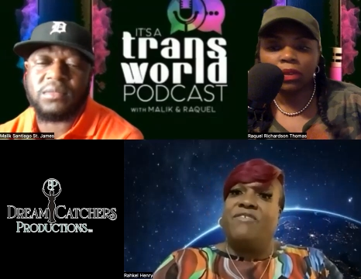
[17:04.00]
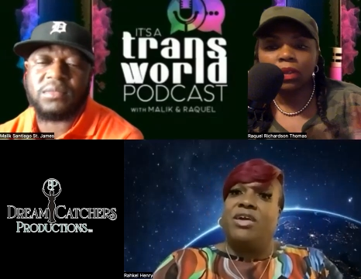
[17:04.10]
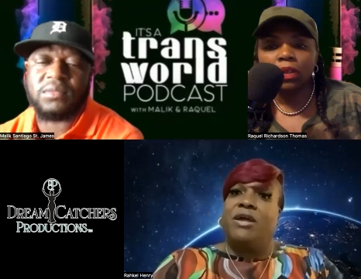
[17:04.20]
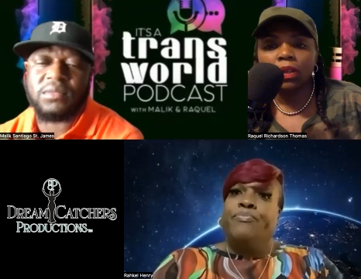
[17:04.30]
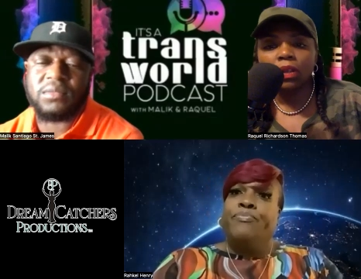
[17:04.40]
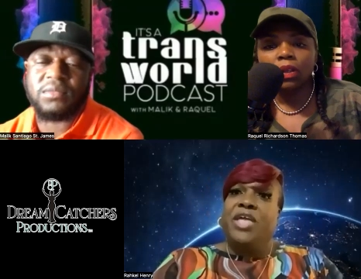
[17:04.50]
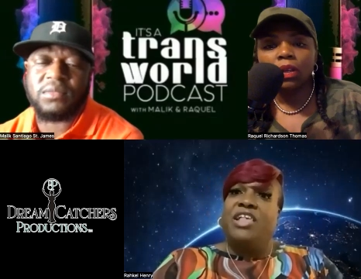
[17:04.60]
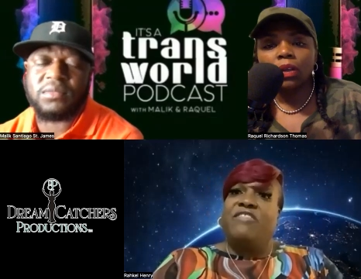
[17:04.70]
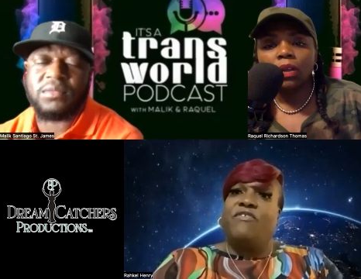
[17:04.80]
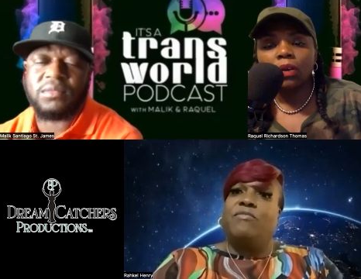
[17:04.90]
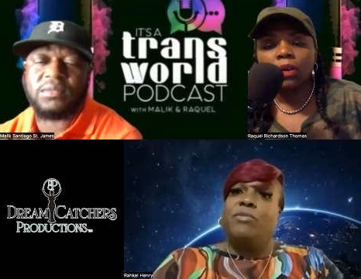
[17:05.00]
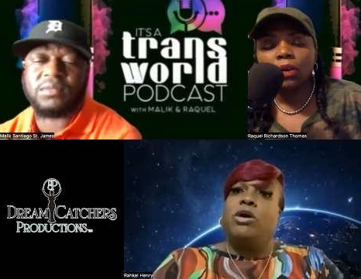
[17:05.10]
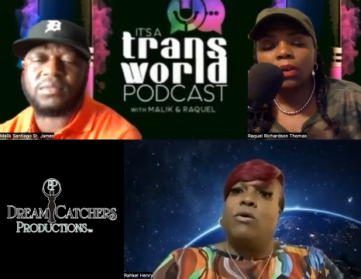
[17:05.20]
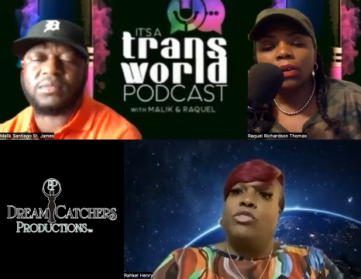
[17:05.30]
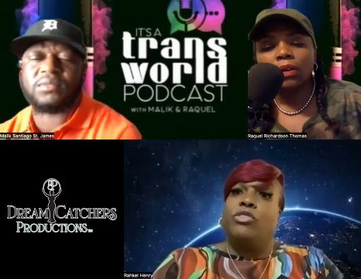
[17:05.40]
Speaker 1: it as far as me
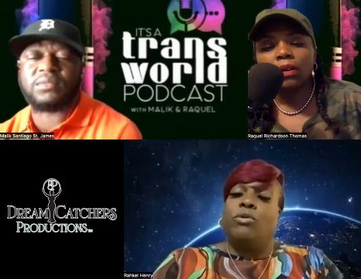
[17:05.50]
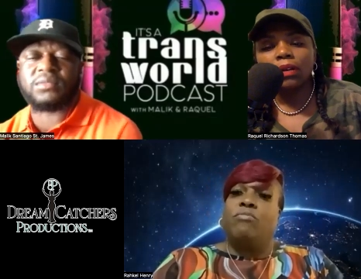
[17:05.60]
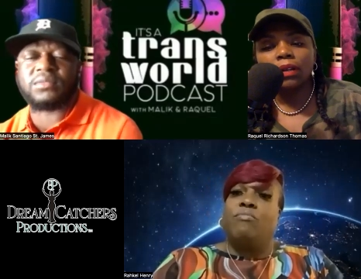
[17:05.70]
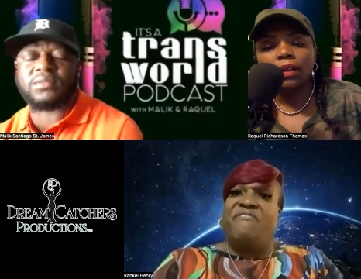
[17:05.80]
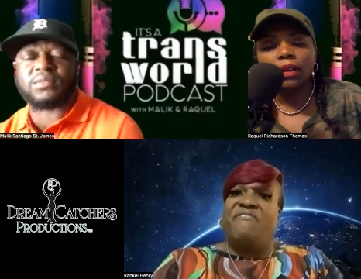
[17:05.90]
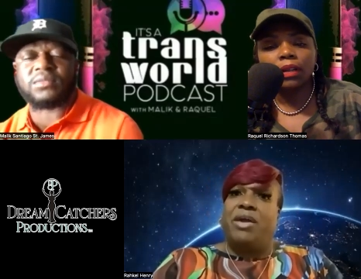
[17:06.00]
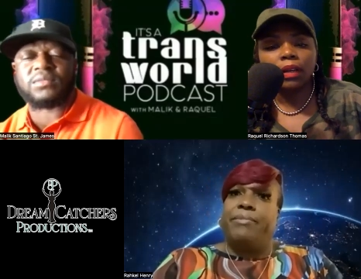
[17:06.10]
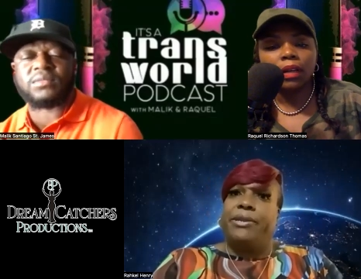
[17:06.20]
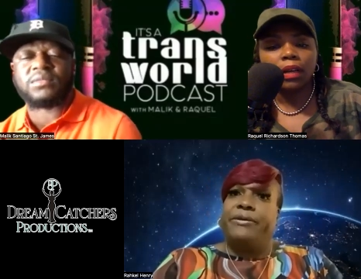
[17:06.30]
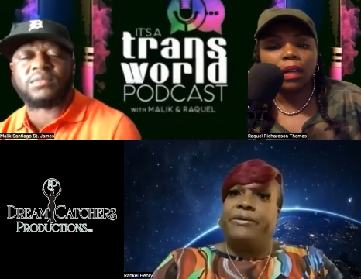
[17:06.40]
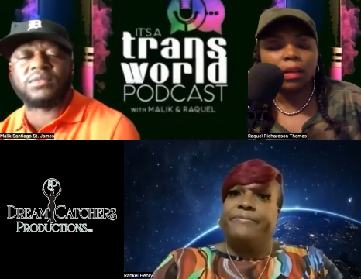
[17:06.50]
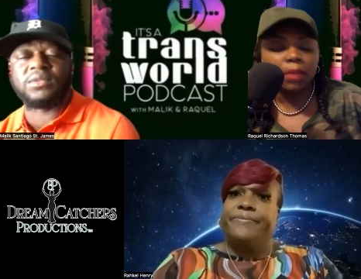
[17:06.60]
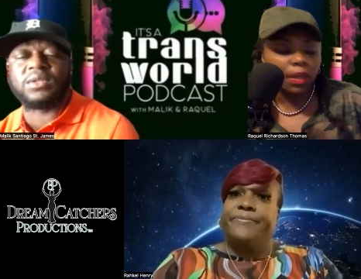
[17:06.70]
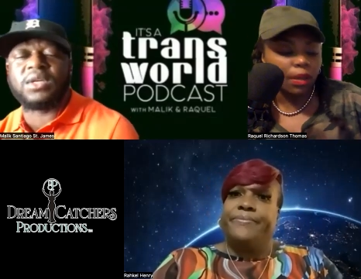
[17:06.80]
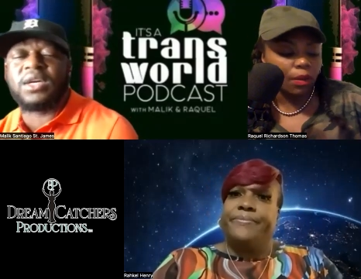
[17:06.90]
going through with my family.
Speaker 2: I'm
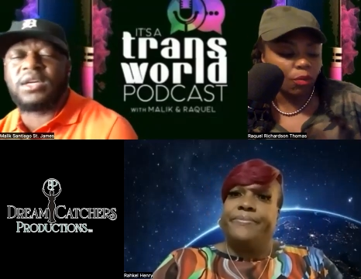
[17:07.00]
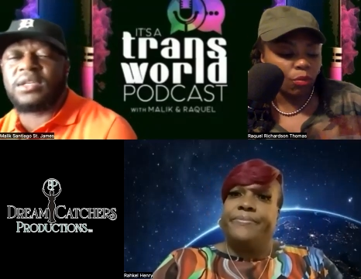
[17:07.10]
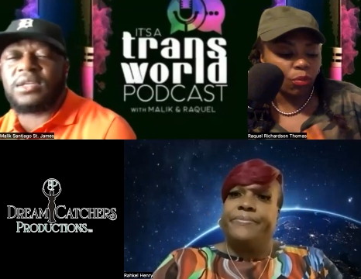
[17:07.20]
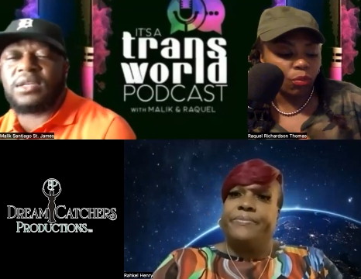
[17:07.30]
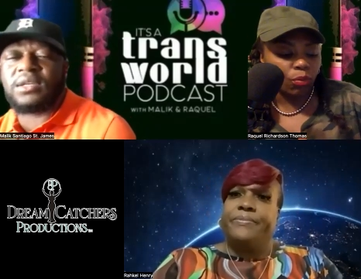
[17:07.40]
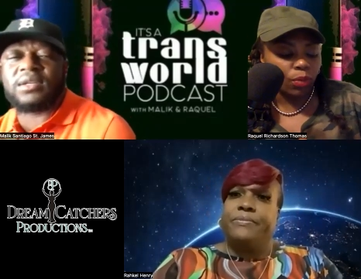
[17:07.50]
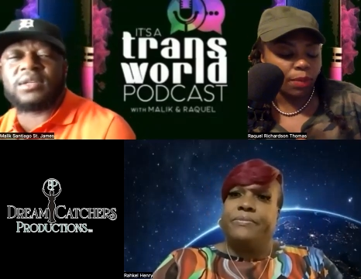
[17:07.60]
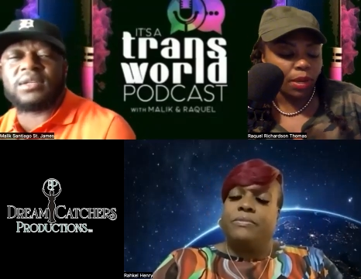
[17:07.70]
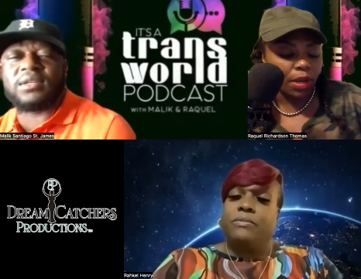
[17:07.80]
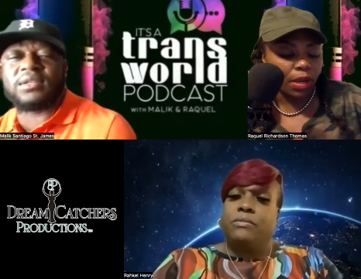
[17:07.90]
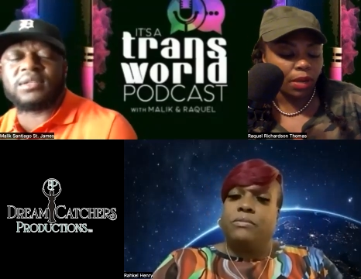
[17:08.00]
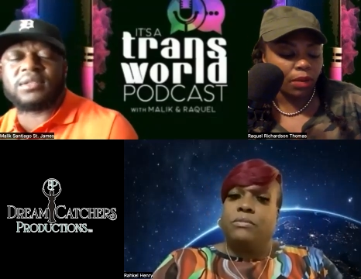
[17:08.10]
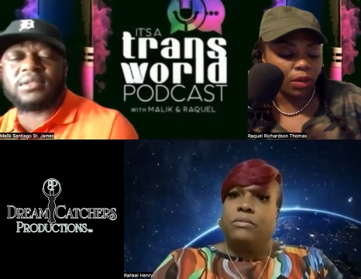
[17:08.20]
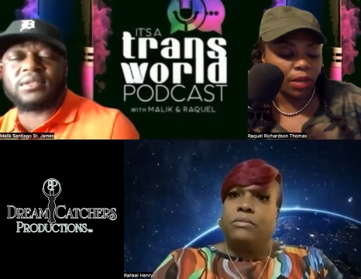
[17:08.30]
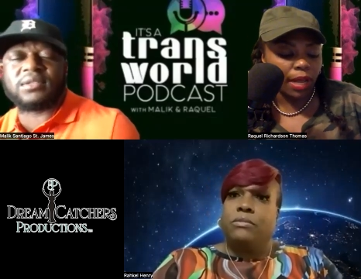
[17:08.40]
gonna I'm gonna
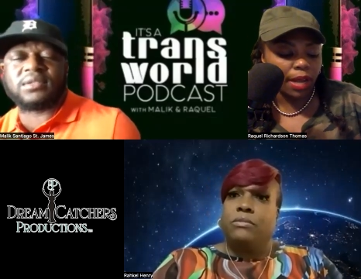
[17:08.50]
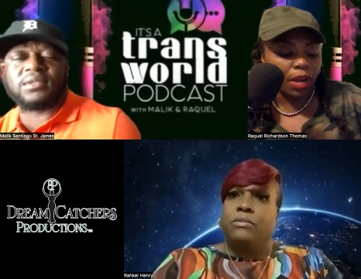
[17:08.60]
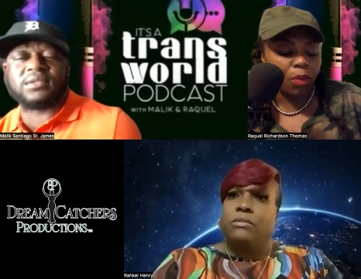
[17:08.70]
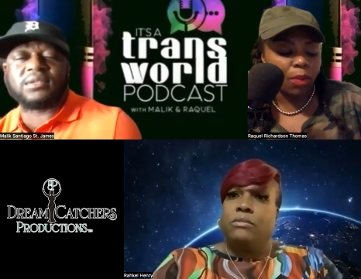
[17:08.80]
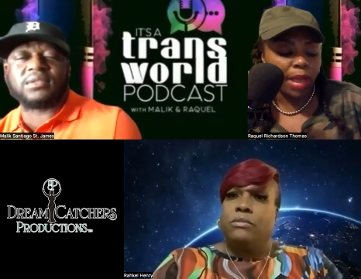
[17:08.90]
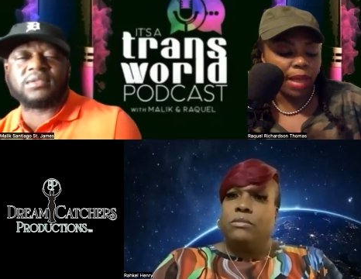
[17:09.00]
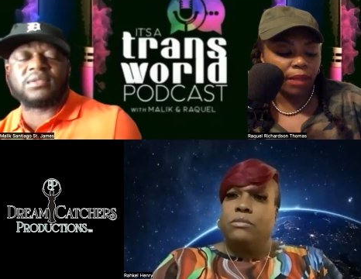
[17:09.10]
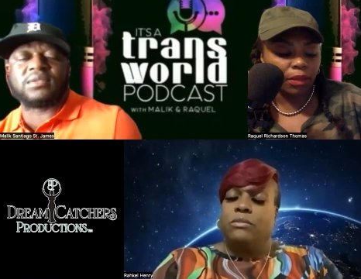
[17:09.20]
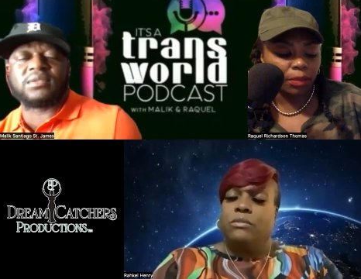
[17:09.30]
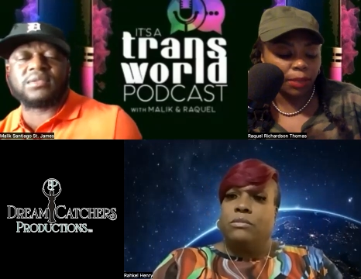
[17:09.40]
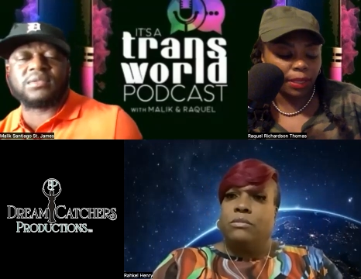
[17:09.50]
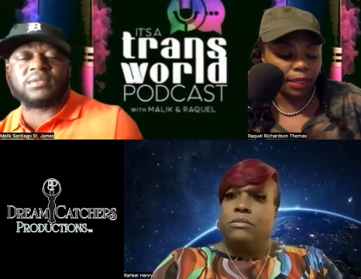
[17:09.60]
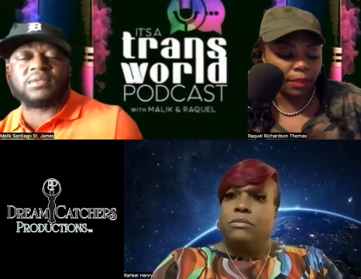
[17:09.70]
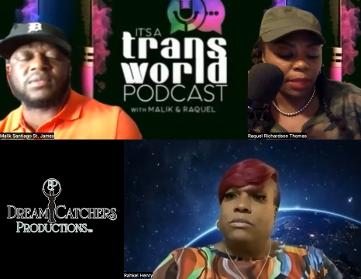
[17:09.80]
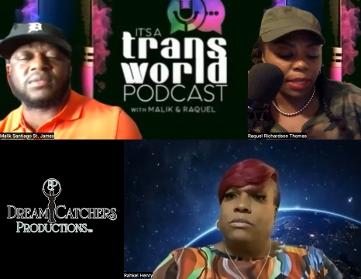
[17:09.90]
kind of go back a little
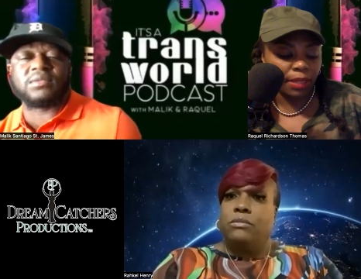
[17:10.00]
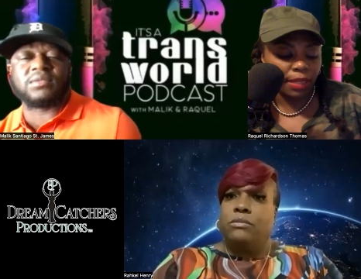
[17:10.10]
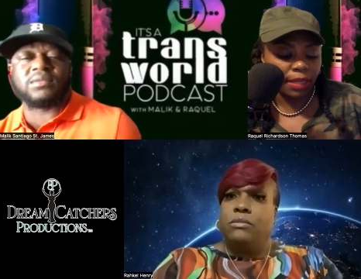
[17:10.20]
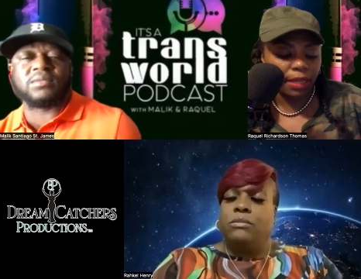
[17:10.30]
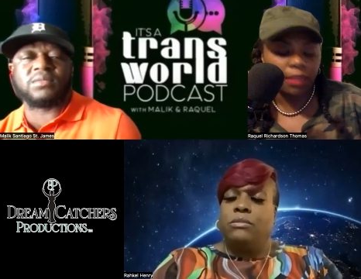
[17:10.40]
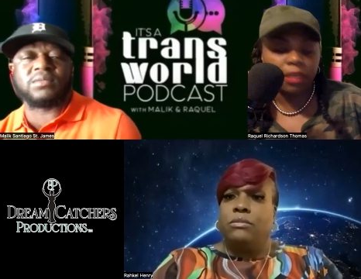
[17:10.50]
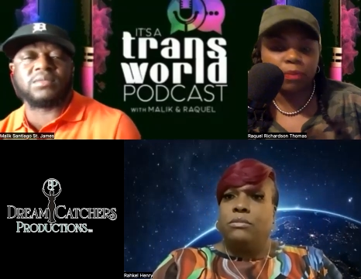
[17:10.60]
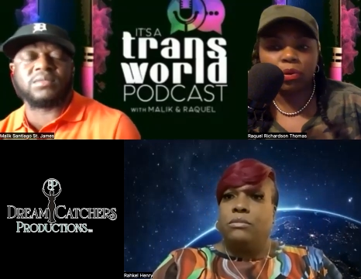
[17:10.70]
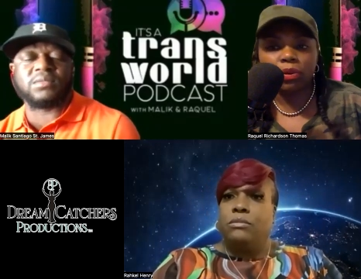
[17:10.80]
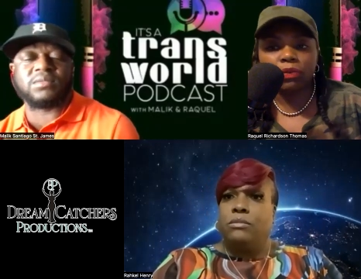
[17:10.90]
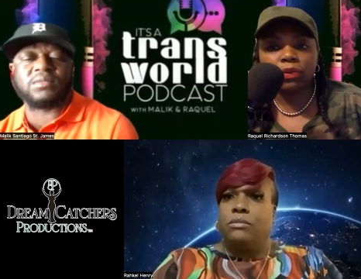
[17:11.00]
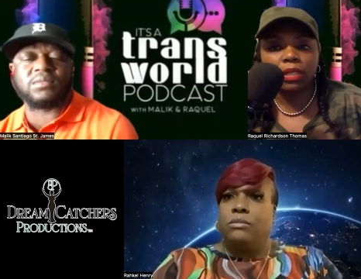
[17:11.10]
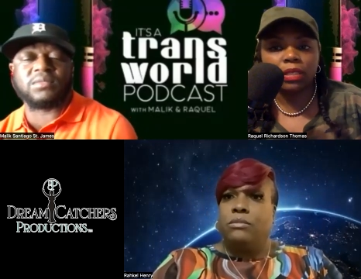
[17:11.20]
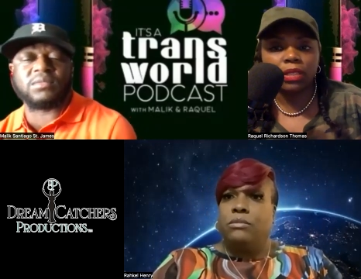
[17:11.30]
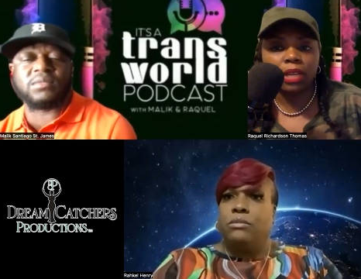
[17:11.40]
bit because I mm-hmm. think it's important for
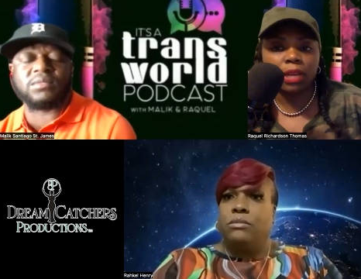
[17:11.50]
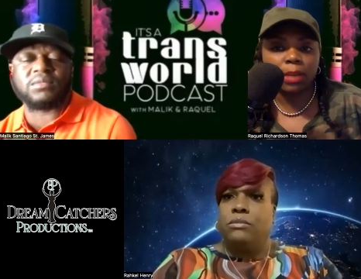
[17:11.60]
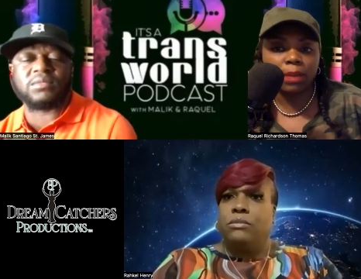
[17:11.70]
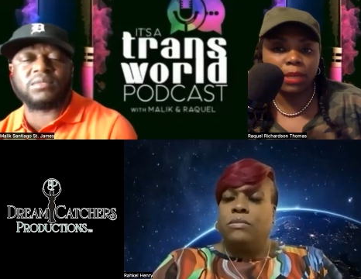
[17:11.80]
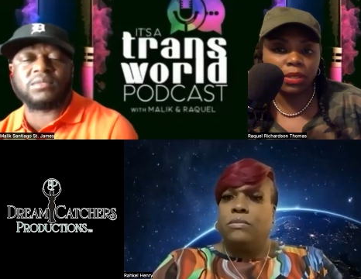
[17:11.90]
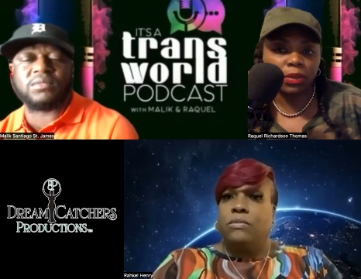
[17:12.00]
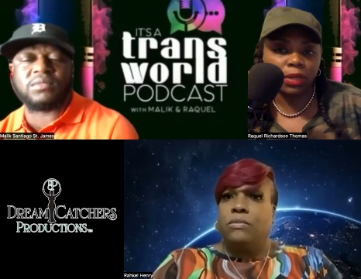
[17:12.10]
us to talk about mental